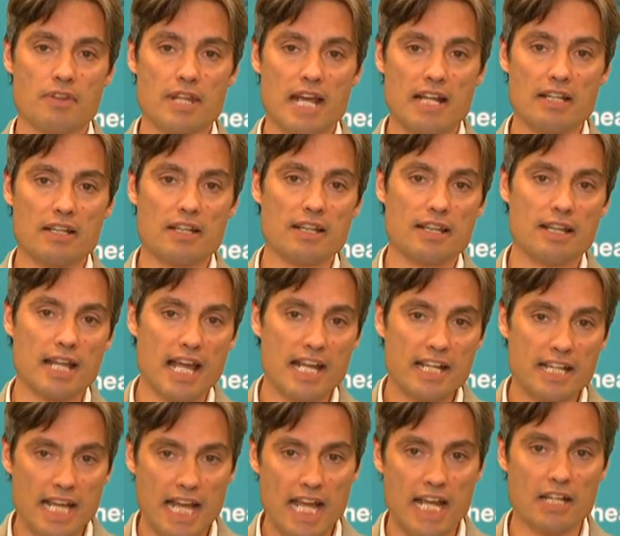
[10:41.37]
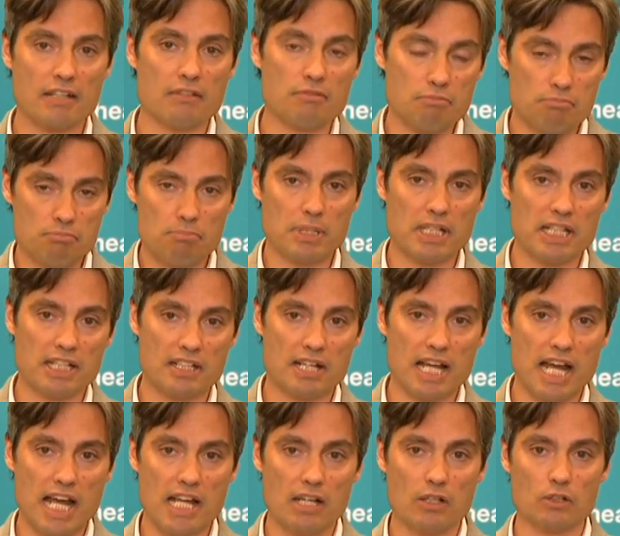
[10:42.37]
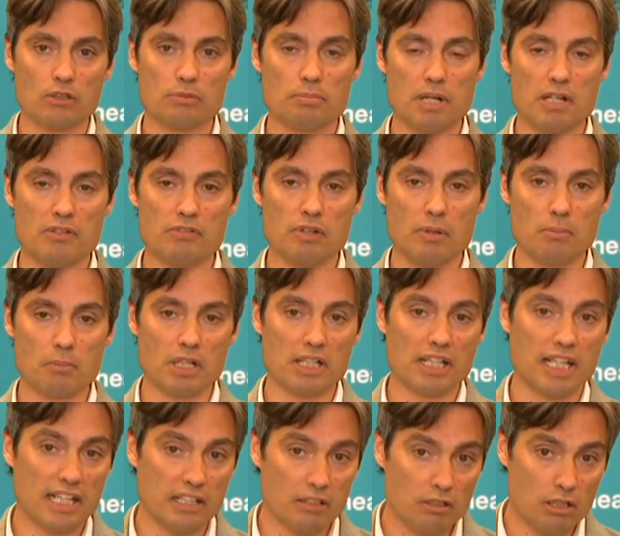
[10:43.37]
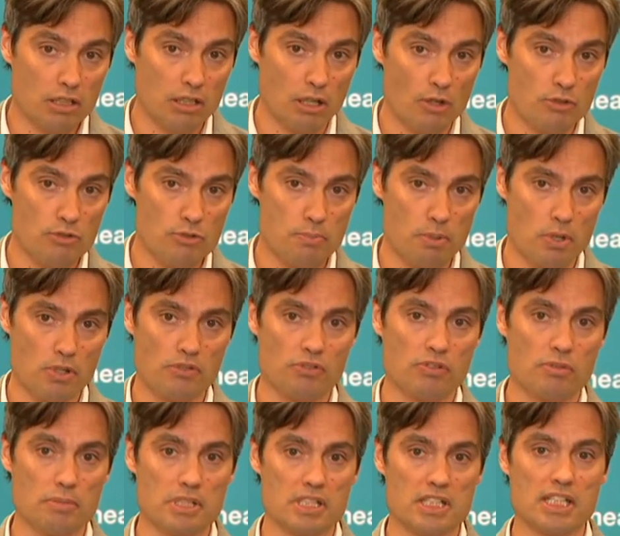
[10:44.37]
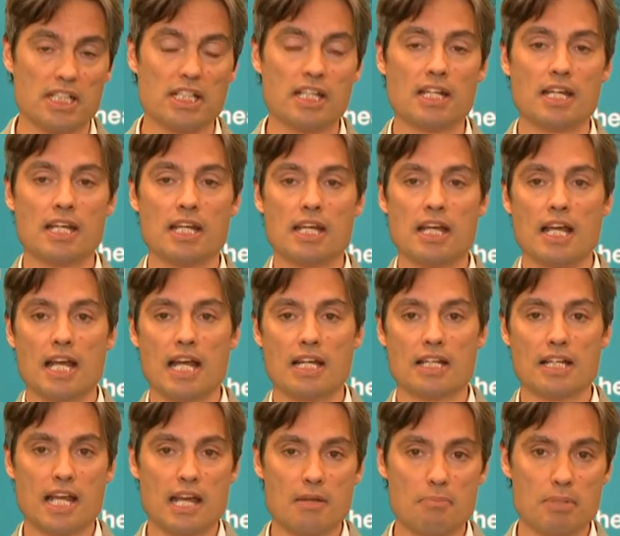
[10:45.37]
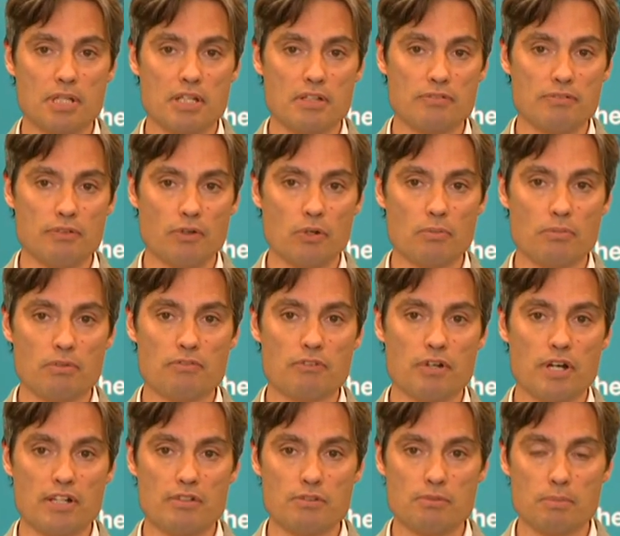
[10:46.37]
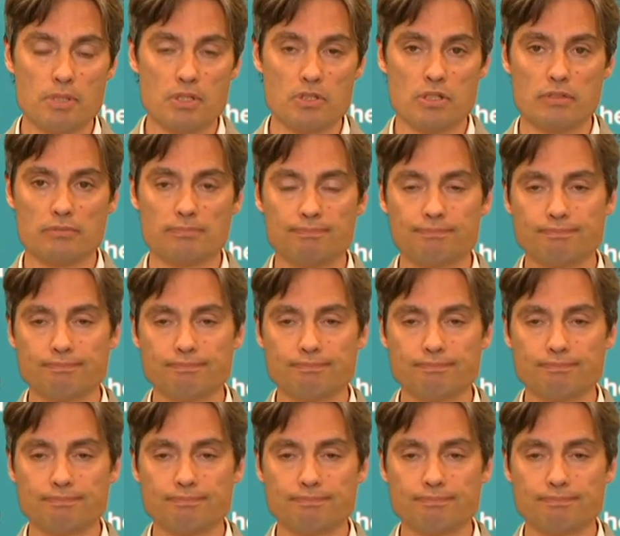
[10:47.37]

that they can be inhaled by someone in close proximity and can be a form of transmission.